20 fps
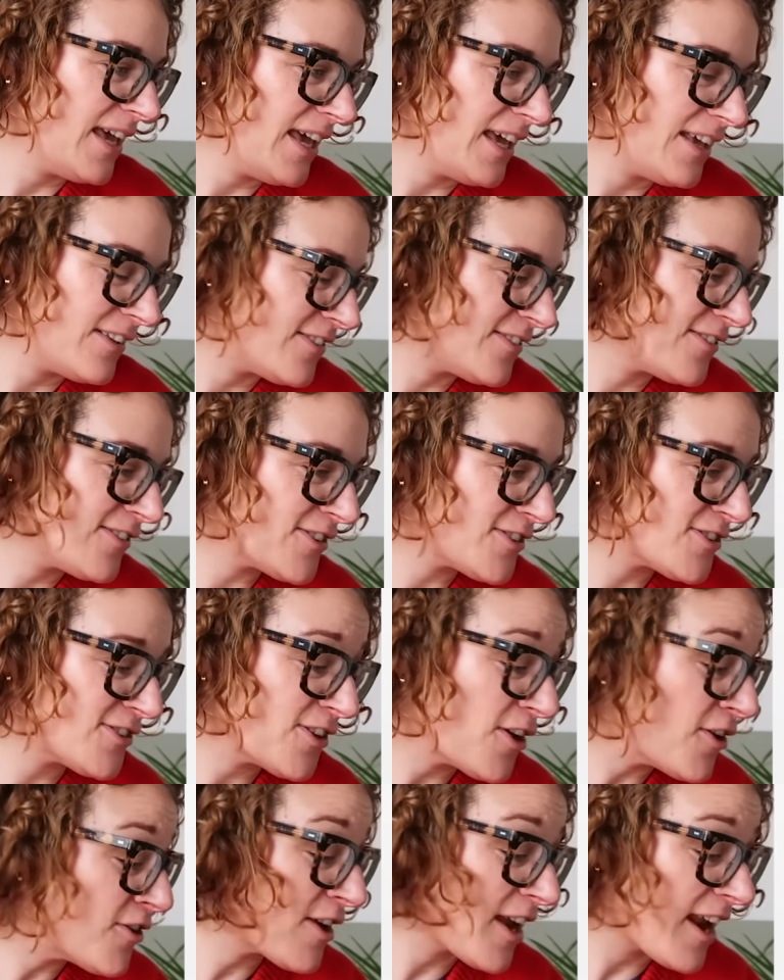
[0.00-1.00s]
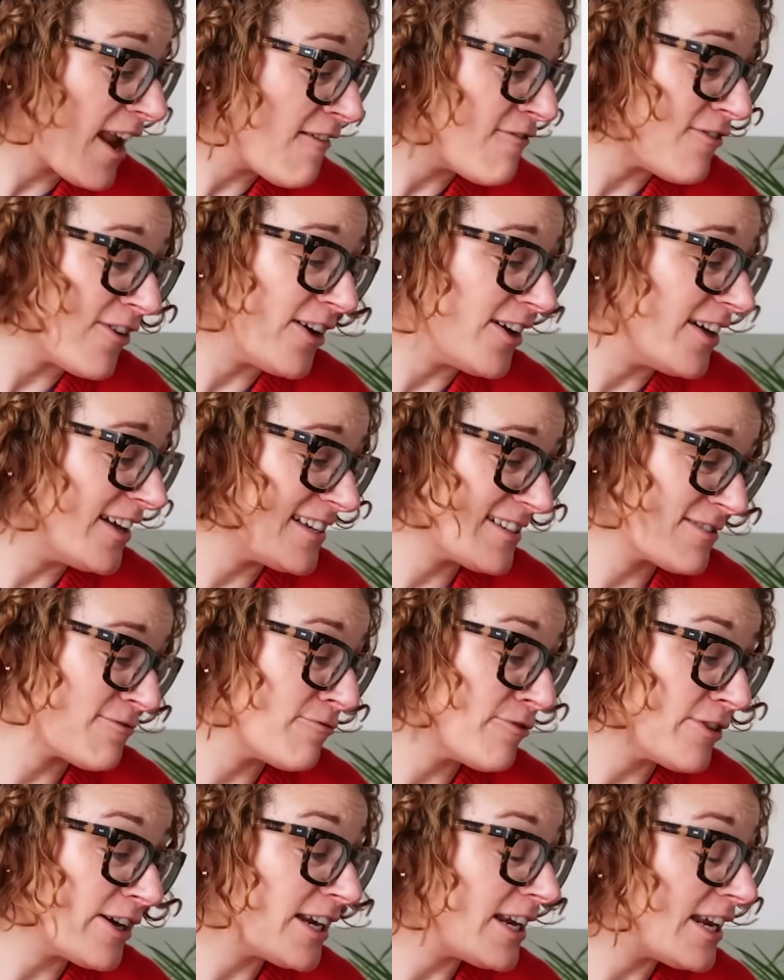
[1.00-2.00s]
It's just so clever. It's
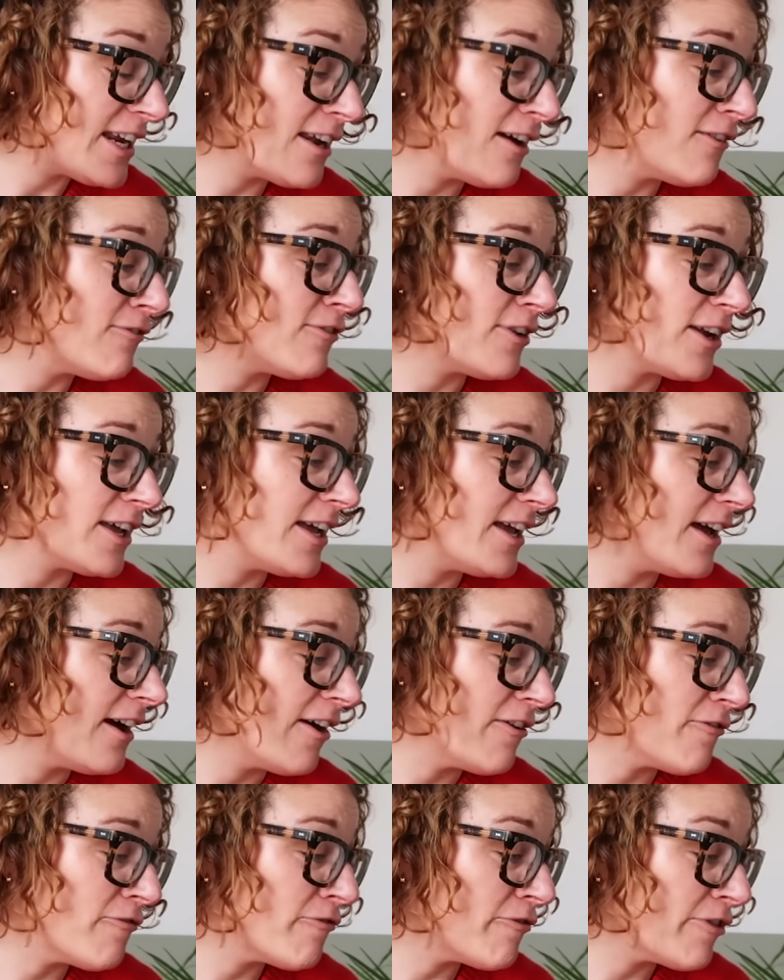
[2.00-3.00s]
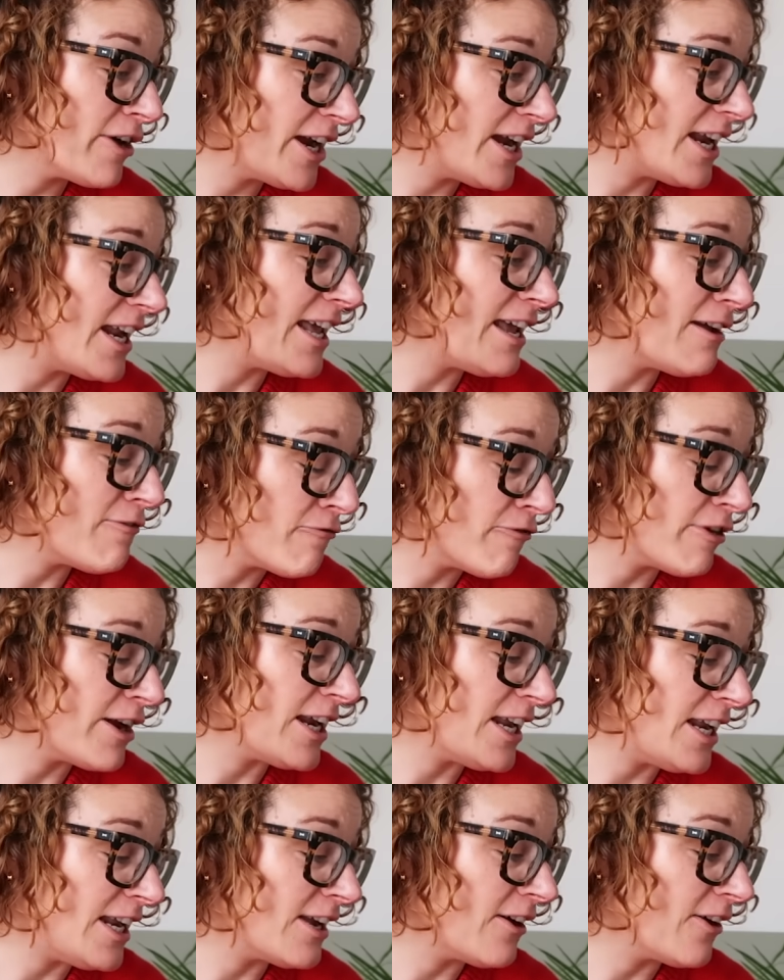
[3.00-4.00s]
really lovely. I really,
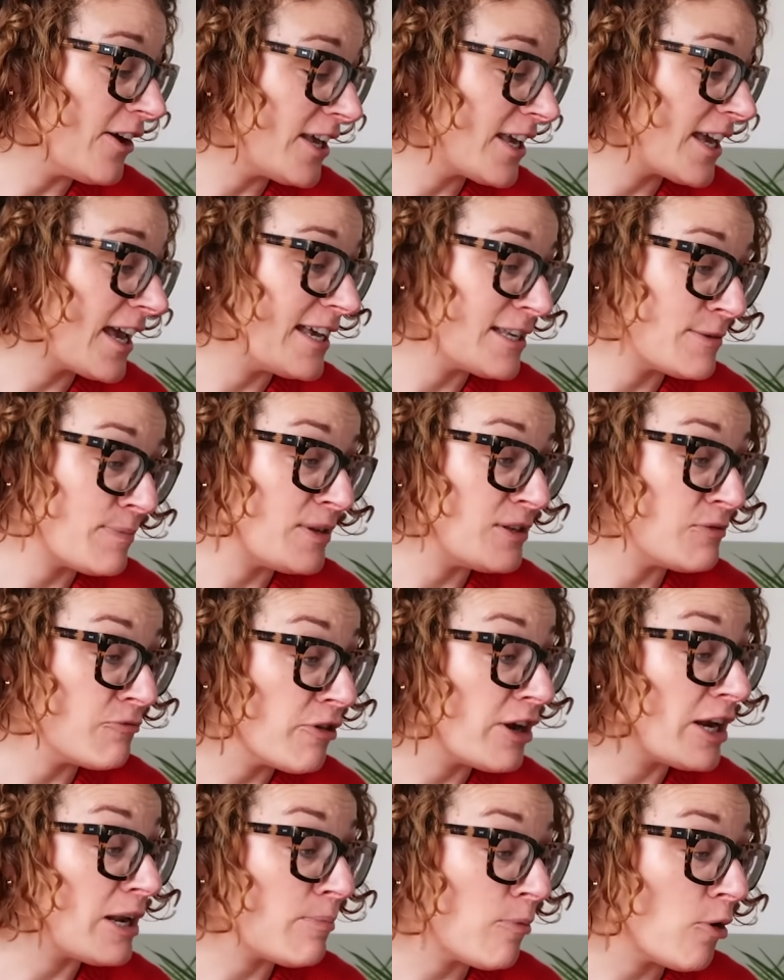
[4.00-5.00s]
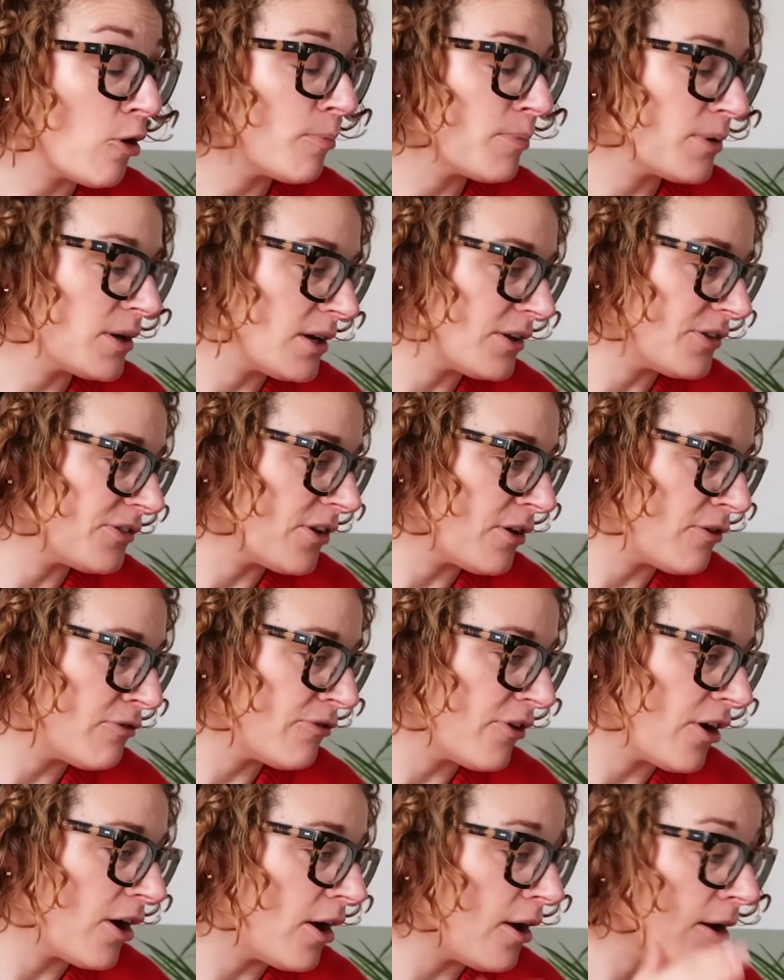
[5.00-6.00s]
really like it. It's been really popular so
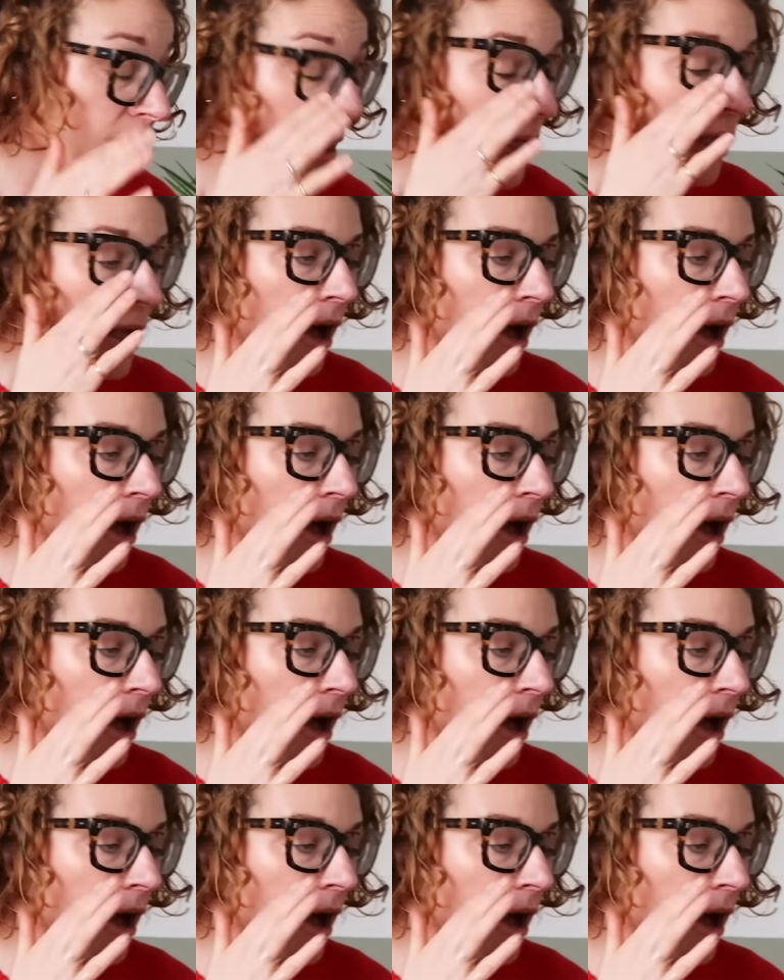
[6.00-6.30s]
far.